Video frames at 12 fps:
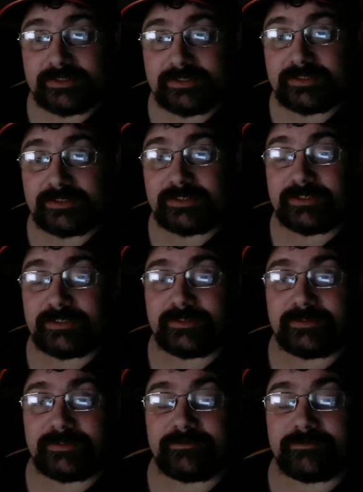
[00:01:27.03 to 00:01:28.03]

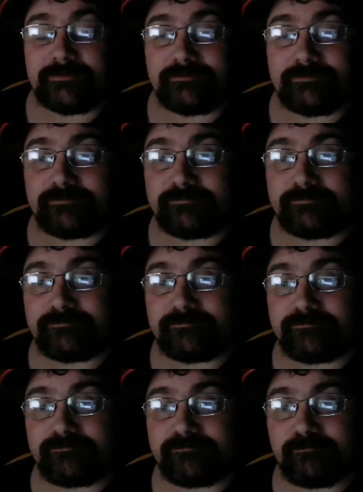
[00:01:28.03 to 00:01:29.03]

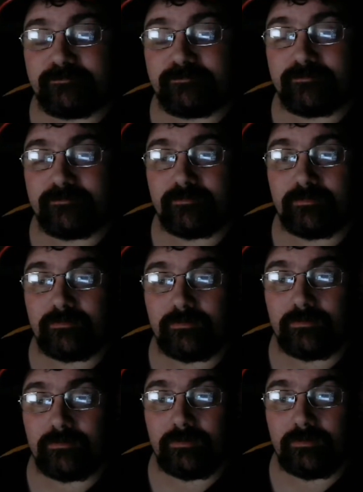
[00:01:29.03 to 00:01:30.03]

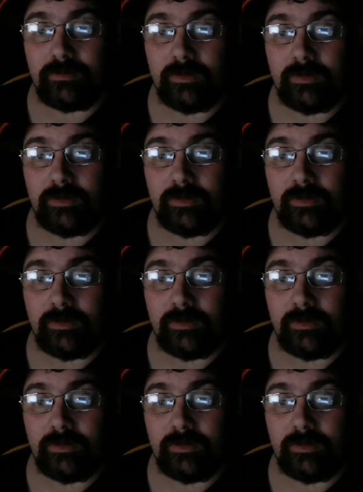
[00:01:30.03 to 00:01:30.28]
No one is speaking in this clip.